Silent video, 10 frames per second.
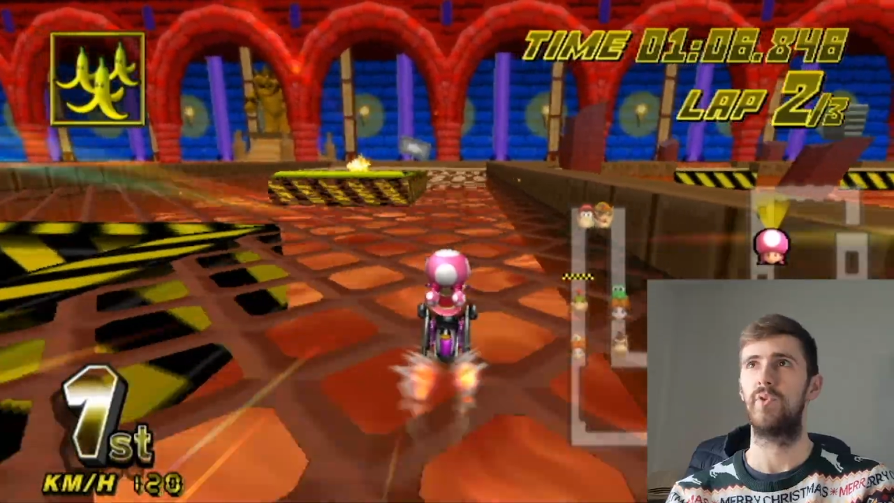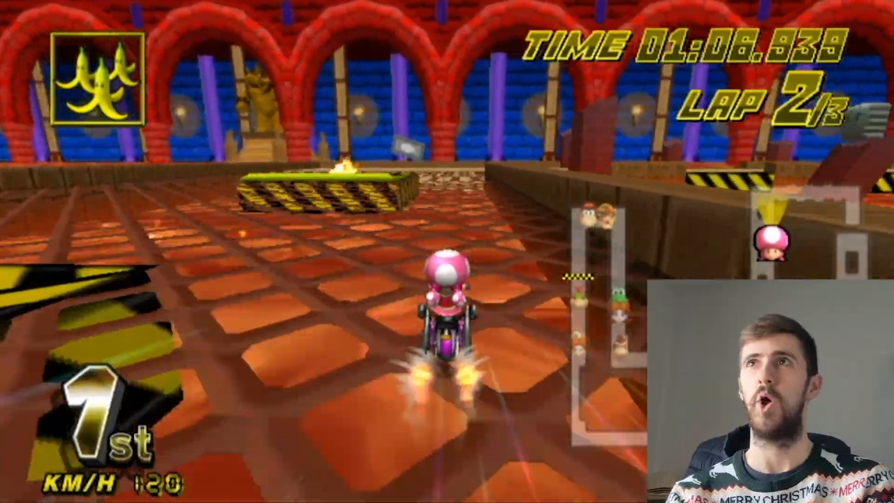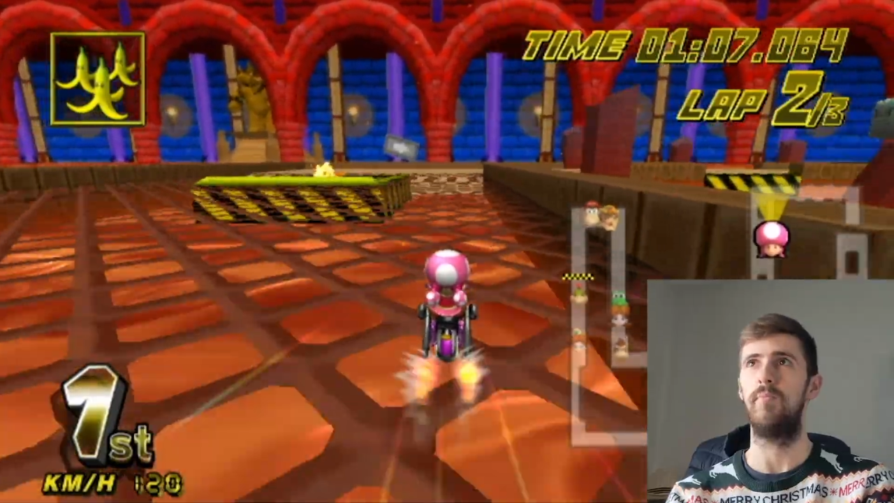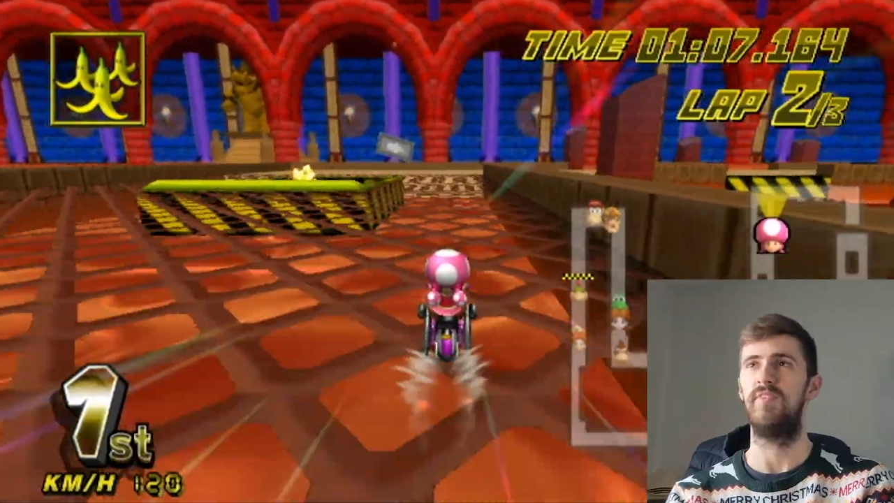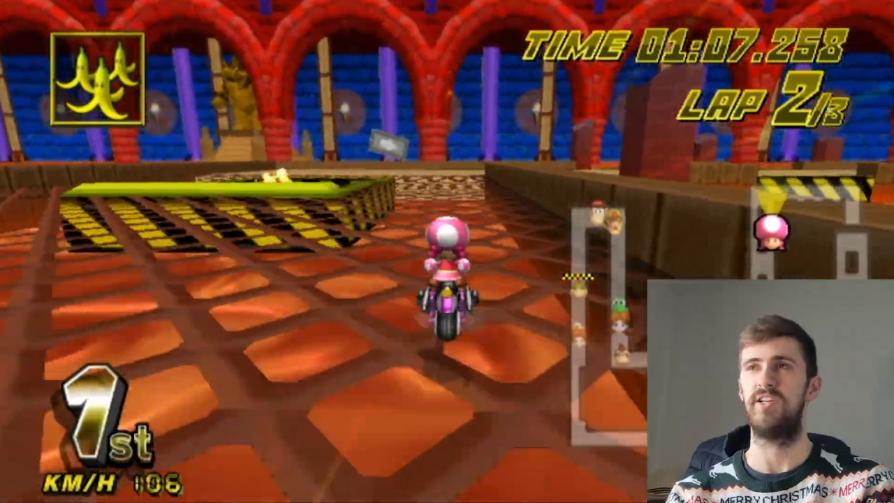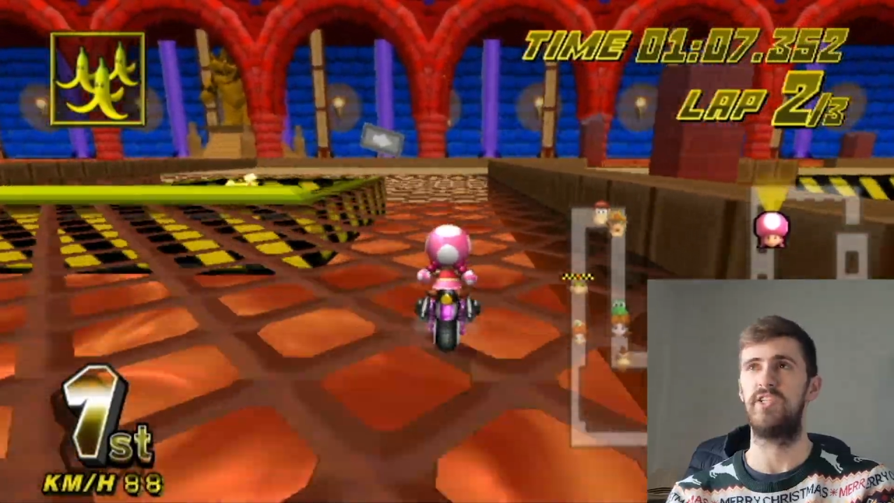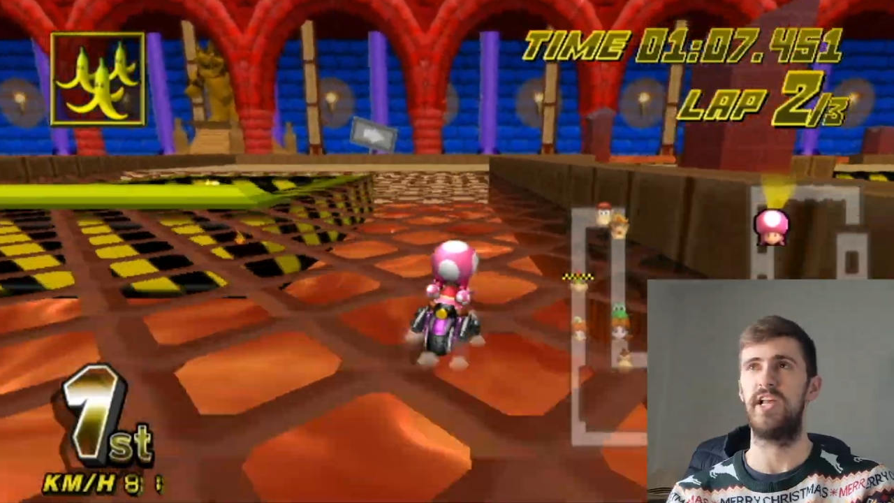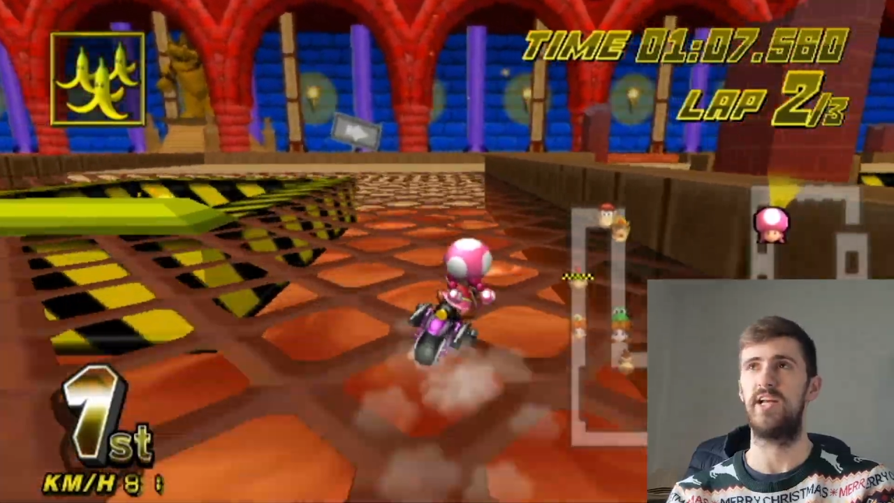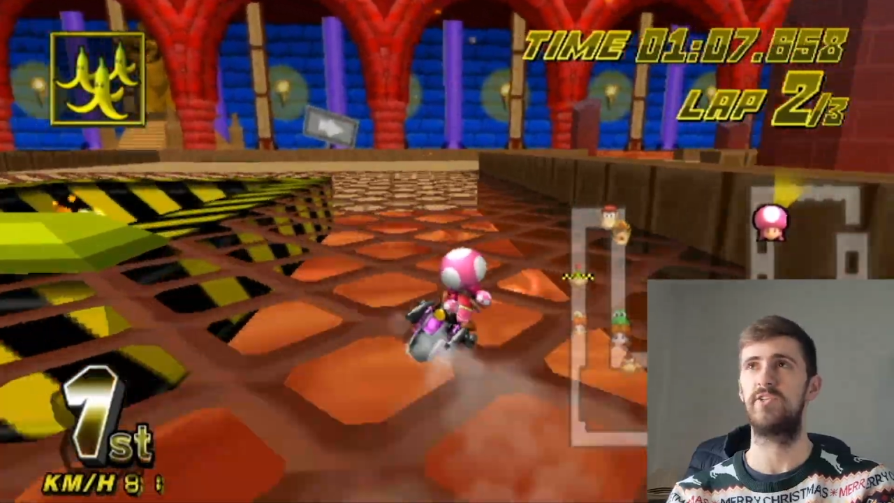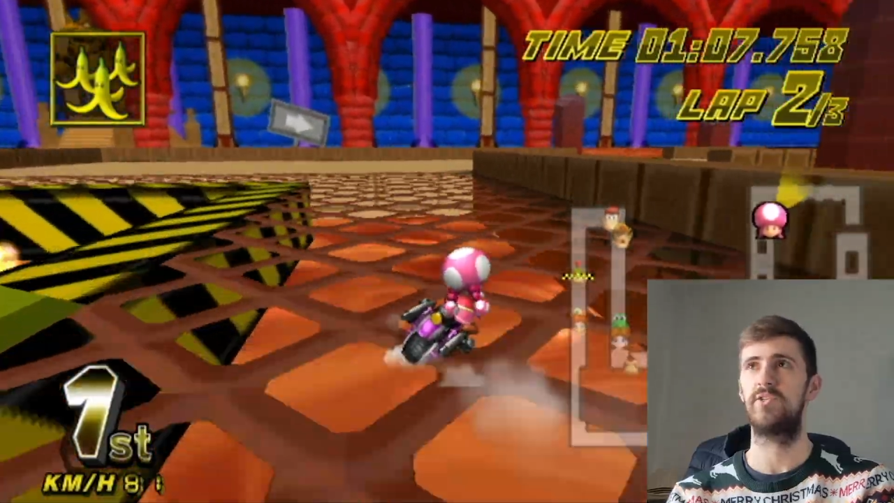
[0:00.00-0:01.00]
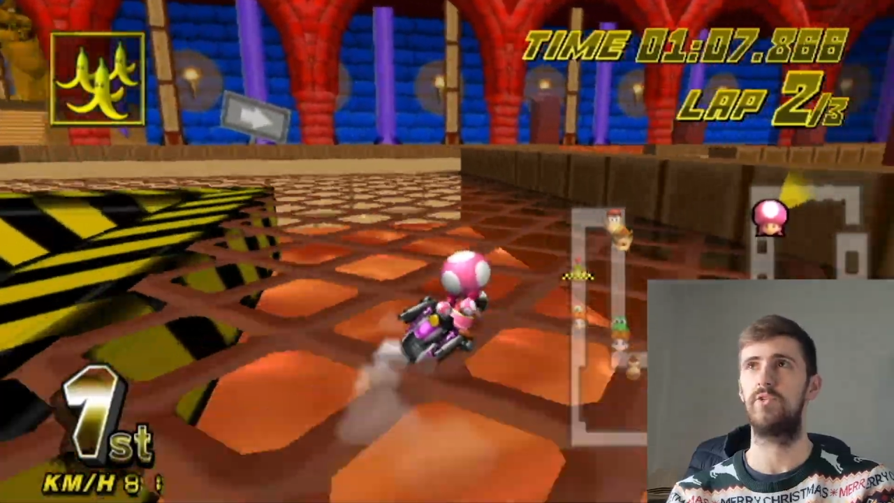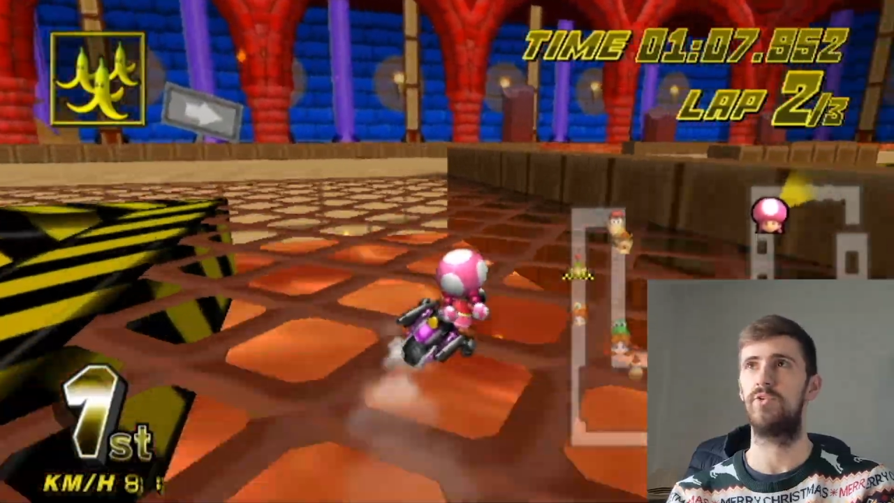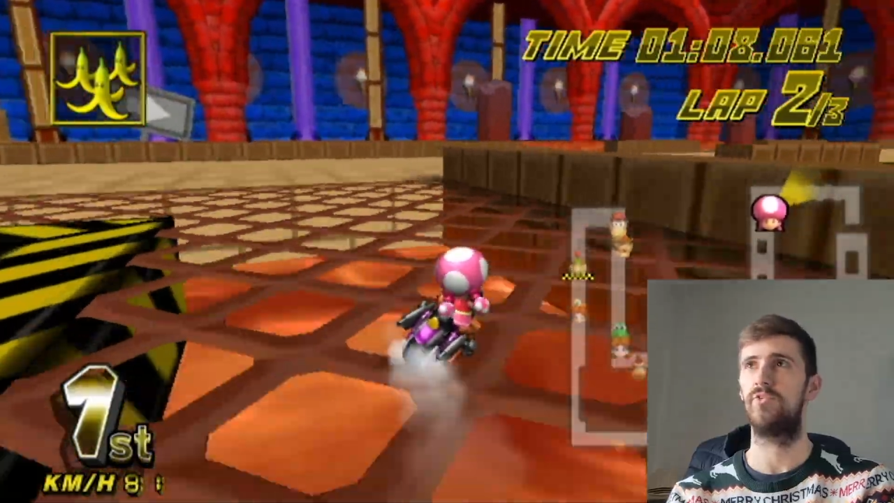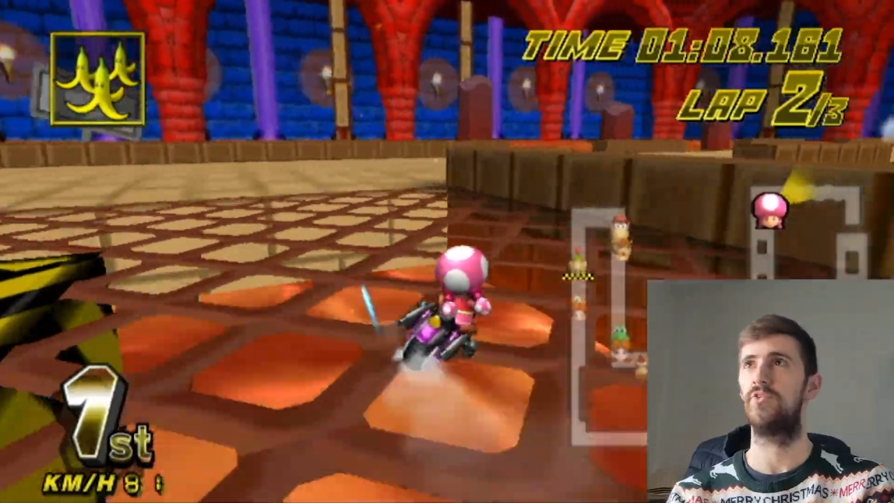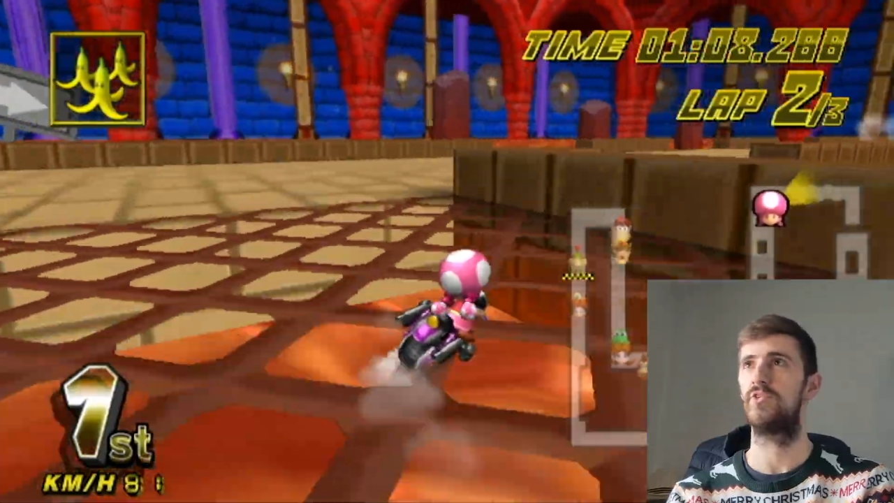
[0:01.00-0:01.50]
obviously
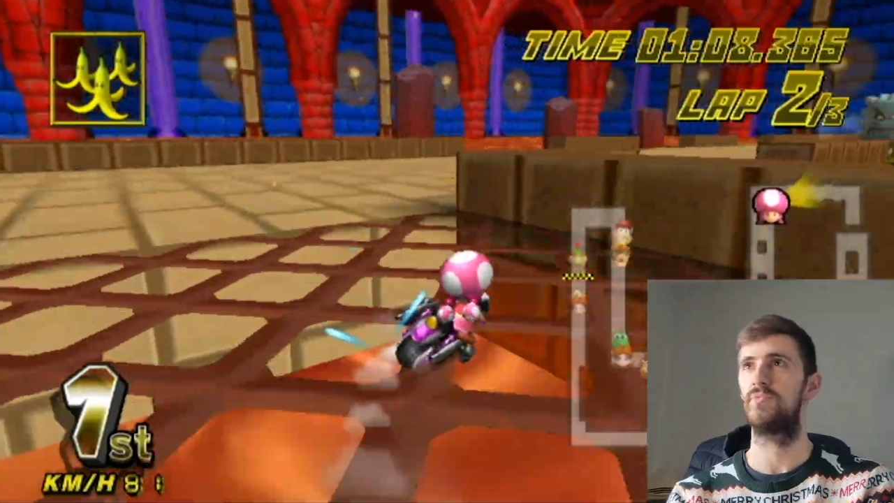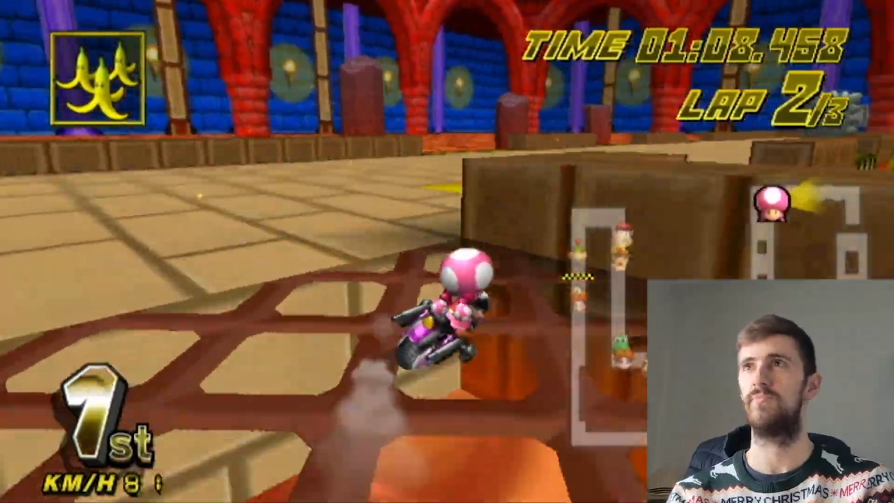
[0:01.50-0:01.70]
excludes